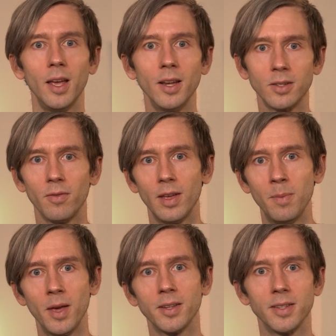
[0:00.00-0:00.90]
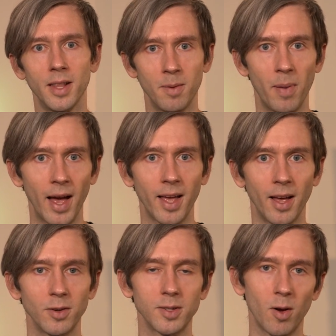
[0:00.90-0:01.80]
into vMix, and then back
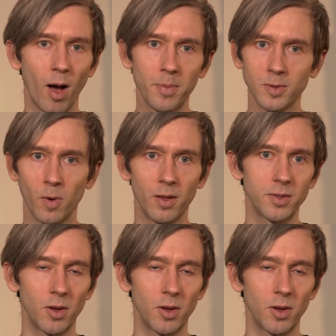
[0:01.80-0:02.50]
out to Skype as well.